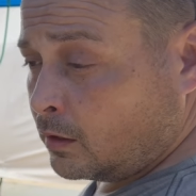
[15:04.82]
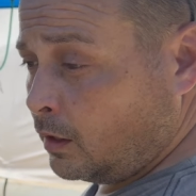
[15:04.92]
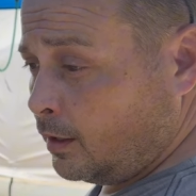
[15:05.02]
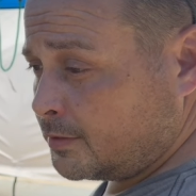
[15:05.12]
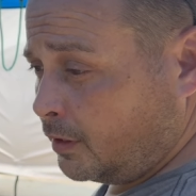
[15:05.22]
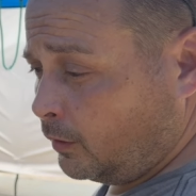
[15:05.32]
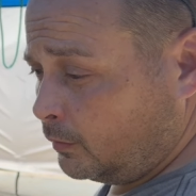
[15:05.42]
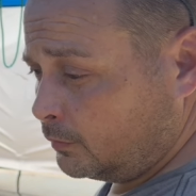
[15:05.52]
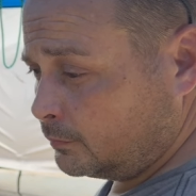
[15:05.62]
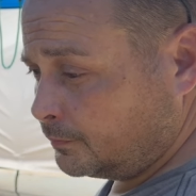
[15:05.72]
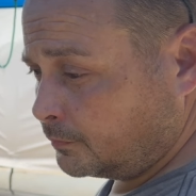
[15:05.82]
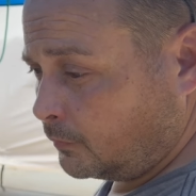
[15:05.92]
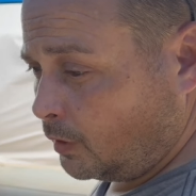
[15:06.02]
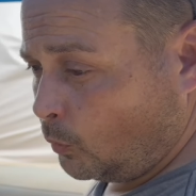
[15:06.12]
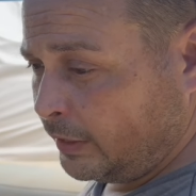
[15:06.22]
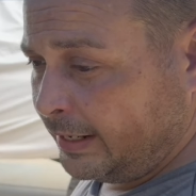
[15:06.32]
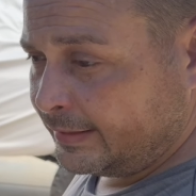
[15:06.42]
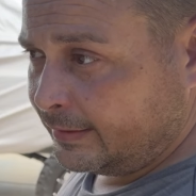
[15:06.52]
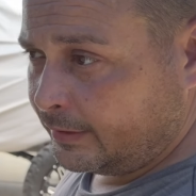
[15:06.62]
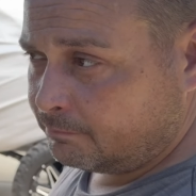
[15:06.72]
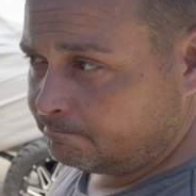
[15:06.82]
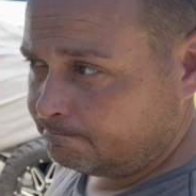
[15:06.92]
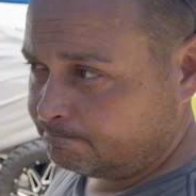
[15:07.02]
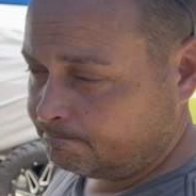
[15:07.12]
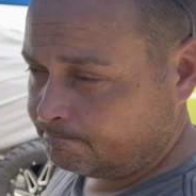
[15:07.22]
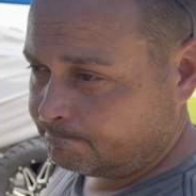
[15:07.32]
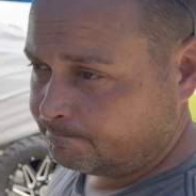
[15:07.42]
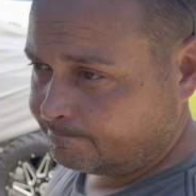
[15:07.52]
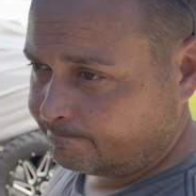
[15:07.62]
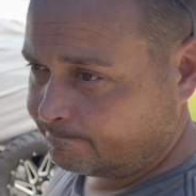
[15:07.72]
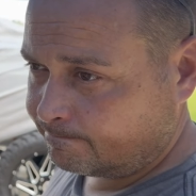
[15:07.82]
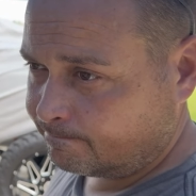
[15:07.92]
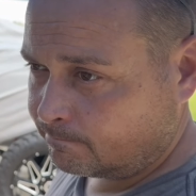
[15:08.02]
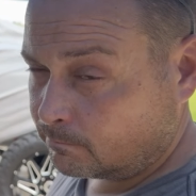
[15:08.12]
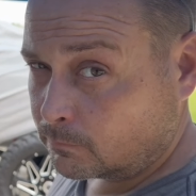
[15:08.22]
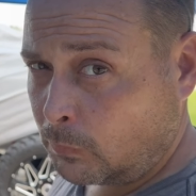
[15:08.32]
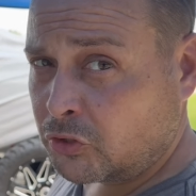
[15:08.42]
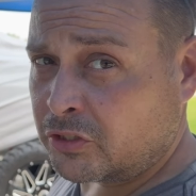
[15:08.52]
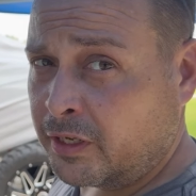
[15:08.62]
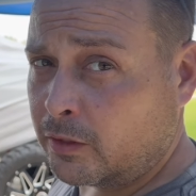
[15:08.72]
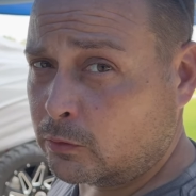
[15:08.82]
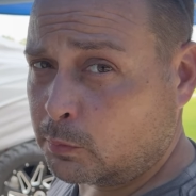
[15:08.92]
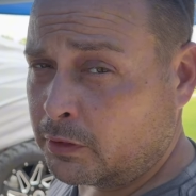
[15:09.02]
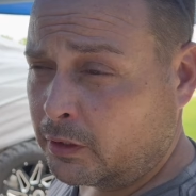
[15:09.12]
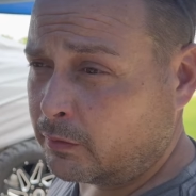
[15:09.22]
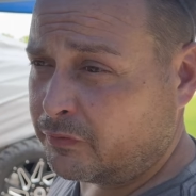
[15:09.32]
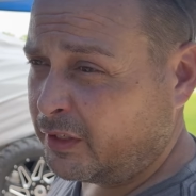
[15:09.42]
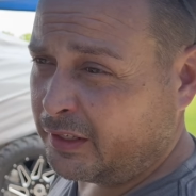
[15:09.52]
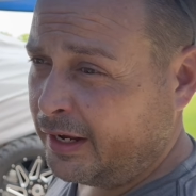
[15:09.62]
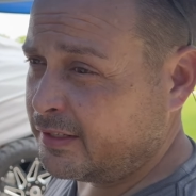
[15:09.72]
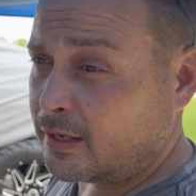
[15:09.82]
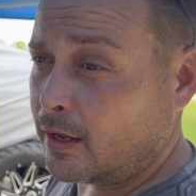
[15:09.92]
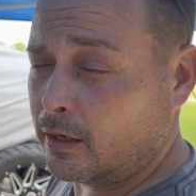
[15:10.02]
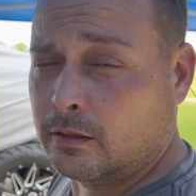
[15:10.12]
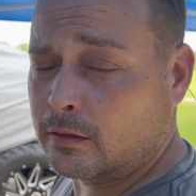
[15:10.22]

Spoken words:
All right, y'all. We got like a bunch of needles, but none of them fit in the haystack.